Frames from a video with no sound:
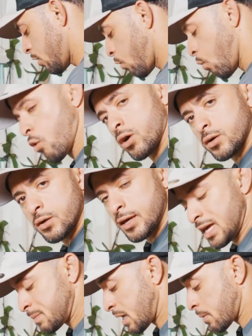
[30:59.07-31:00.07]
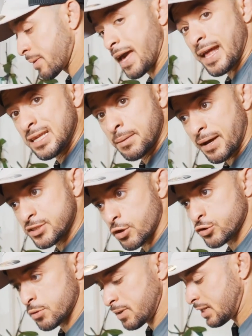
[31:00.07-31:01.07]
Or hit me up on any of my
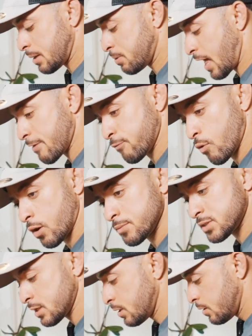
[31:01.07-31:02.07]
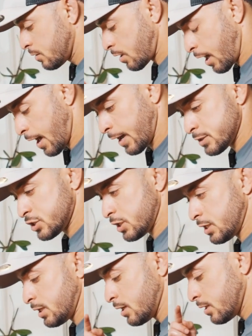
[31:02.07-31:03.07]
social media platforms,
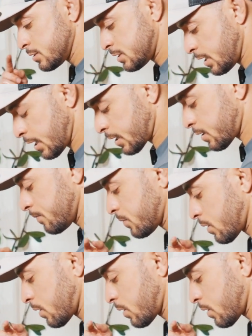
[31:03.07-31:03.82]
IG, Tik,